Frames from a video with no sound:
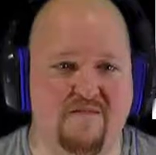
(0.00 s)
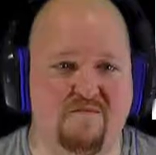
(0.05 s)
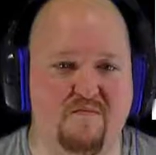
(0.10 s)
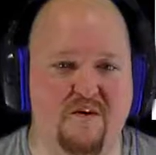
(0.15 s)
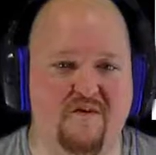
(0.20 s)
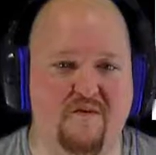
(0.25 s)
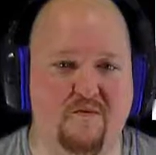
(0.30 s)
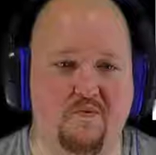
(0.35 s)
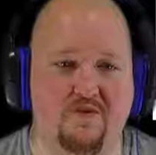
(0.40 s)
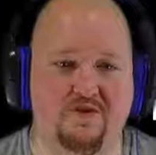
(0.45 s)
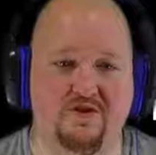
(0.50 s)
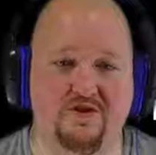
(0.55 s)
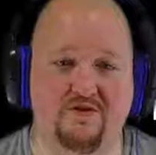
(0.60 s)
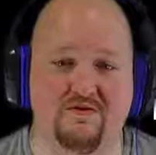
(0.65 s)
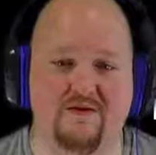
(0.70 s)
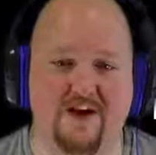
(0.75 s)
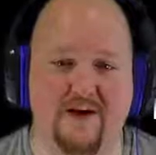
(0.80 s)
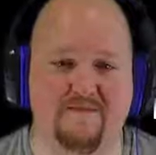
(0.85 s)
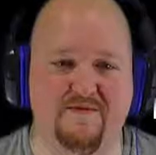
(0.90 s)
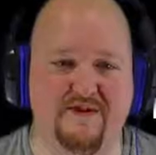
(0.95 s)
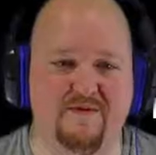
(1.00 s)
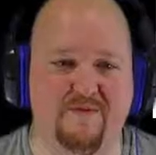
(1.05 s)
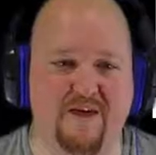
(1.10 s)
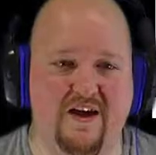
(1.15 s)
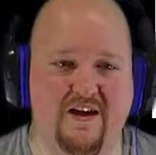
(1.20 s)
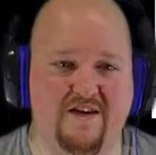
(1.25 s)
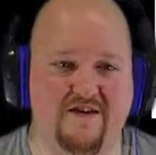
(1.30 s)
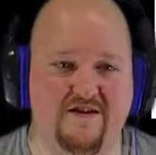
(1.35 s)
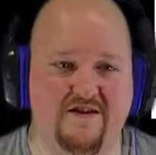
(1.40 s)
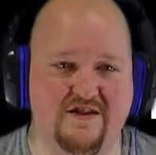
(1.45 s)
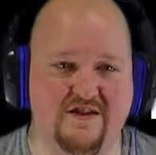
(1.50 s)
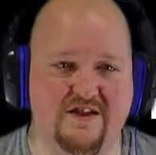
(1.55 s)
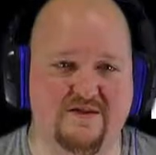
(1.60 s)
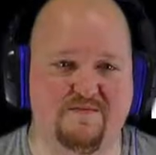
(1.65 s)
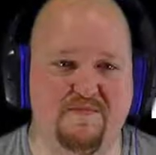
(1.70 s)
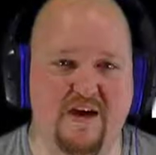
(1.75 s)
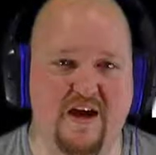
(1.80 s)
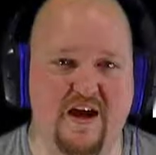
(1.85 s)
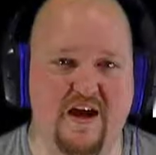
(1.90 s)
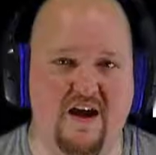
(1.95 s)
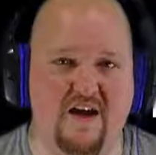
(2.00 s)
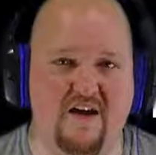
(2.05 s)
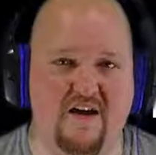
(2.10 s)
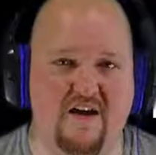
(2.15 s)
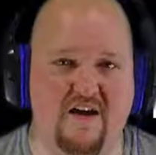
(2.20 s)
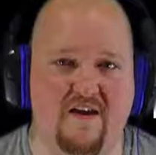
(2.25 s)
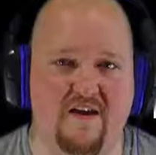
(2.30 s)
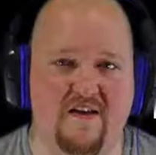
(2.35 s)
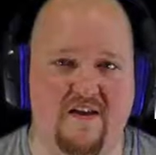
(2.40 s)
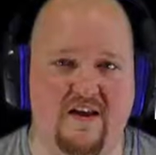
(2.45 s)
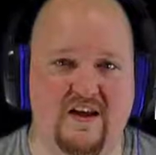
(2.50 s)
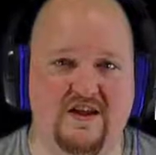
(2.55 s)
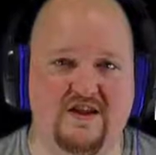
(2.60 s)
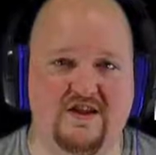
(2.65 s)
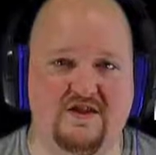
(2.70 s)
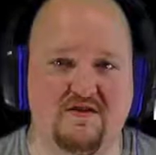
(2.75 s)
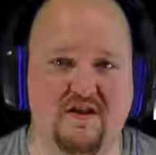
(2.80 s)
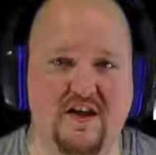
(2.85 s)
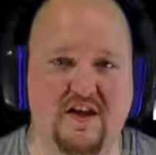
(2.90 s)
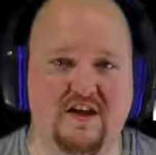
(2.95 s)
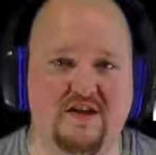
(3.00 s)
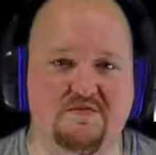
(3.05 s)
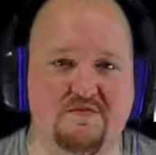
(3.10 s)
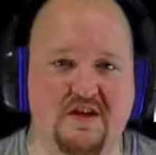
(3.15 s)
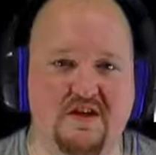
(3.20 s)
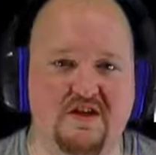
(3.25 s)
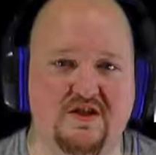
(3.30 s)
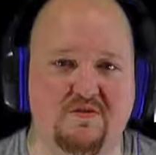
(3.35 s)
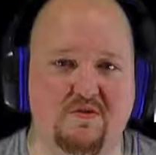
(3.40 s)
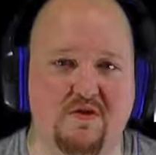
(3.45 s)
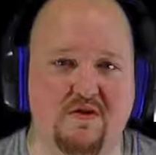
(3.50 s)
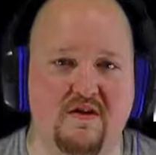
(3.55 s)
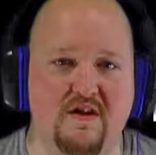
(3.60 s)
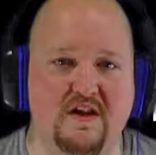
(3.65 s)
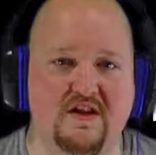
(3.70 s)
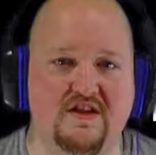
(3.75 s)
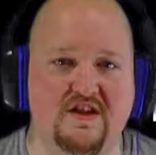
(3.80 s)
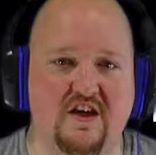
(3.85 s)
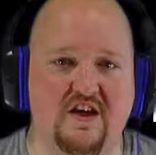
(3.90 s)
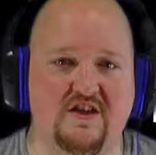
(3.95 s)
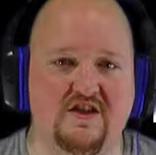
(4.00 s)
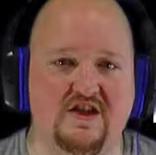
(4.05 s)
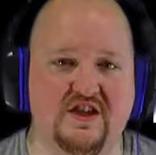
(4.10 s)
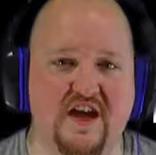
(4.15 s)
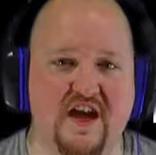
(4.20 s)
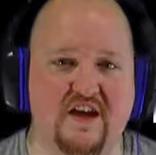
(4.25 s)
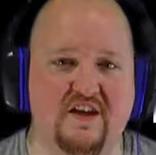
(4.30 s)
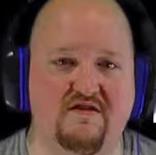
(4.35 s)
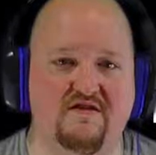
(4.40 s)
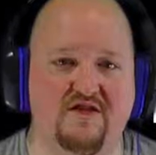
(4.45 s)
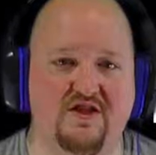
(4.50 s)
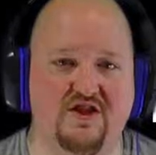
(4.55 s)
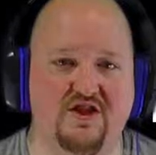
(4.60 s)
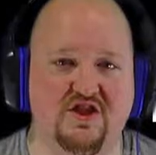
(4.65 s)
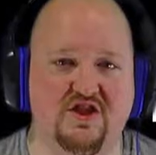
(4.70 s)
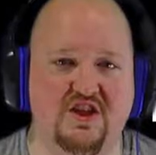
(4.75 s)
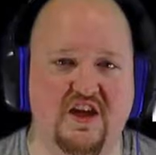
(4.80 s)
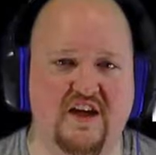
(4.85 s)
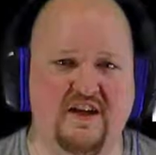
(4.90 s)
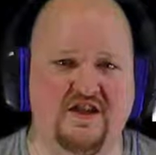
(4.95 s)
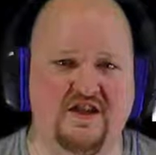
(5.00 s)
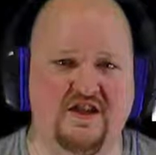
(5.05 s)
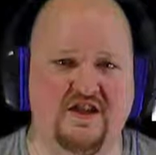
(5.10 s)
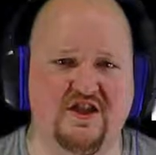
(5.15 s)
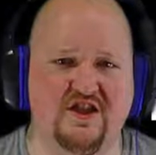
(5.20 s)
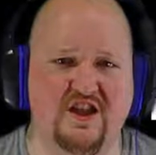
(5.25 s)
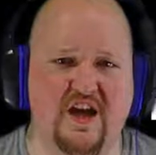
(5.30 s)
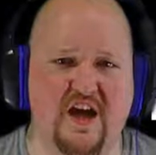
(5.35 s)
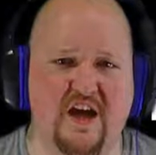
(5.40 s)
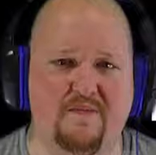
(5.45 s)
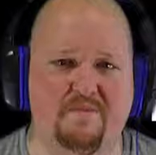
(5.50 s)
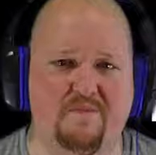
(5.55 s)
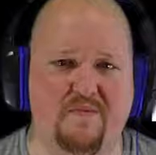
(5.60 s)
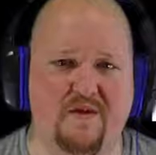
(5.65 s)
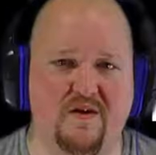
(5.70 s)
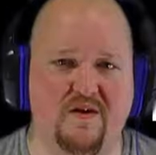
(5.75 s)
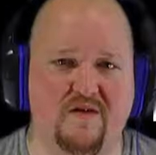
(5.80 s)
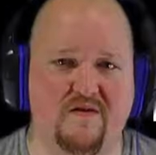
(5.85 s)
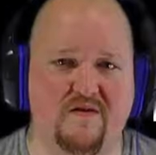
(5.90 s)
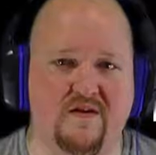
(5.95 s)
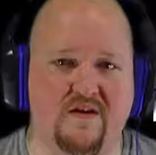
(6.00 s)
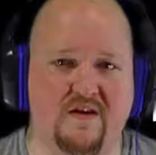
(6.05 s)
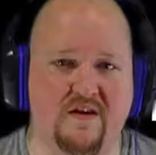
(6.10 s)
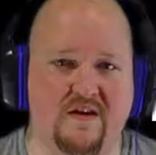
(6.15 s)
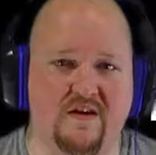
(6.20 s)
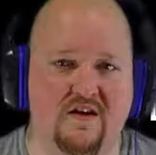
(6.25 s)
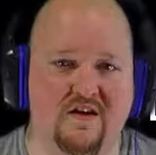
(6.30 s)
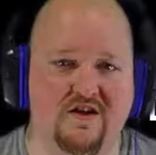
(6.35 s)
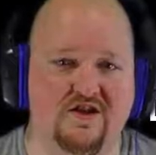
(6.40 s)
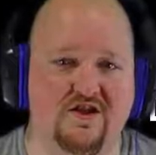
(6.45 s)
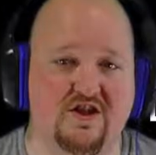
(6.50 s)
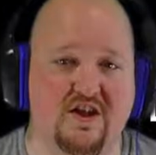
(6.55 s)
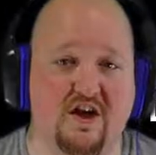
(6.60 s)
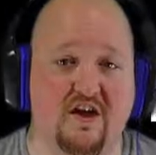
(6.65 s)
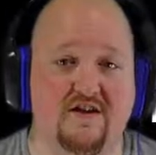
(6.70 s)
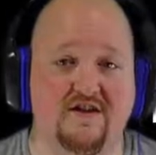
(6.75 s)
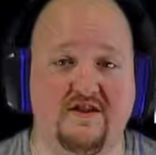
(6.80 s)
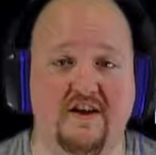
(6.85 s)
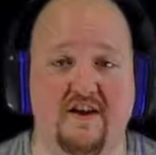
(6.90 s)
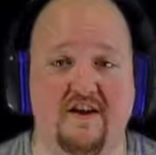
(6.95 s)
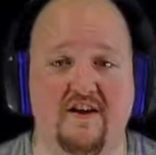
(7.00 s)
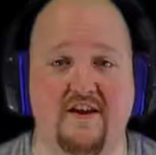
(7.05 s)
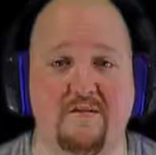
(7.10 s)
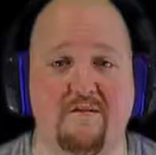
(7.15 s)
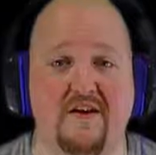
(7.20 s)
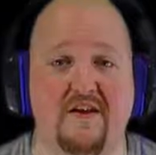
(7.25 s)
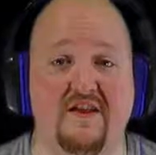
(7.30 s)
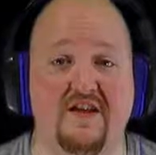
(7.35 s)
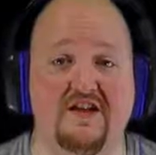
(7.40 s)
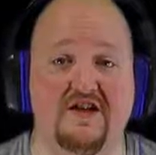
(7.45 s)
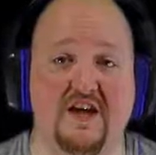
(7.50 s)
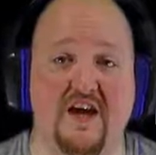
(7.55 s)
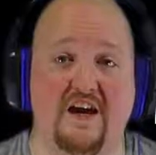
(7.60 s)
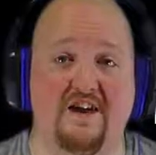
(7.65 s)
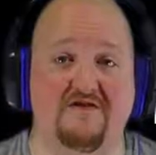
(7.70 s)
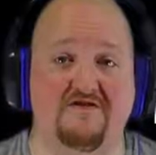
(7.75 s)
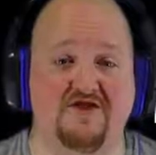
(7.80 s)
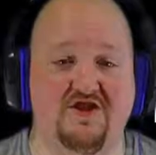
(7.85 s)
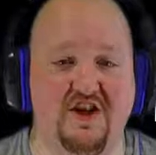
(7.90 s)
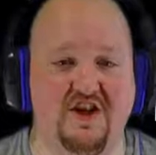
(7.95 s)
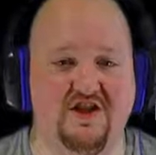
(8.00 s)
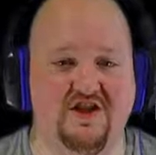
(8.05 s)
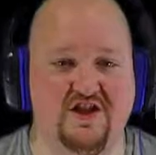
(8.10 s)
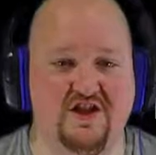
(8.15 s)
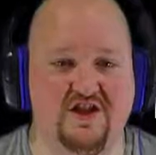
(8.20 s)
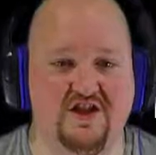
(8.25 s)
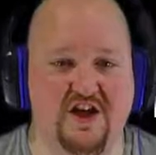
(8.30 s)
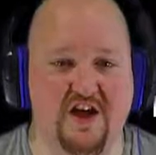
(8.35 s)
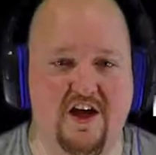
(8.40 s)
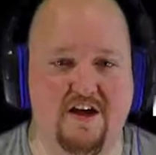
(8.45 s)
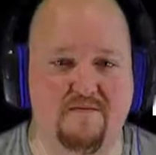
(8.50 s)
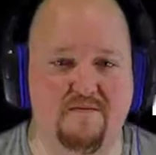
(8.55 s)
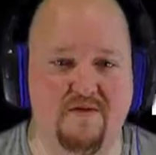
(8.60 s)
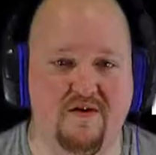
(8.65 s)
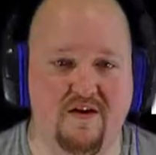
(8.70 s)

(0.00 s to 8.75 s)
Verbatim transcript: Muppet pours you a cup of spiders. Spare! It's strange, but I swore that I saw the shadows changing shape. I saw them in the shadows changing shape.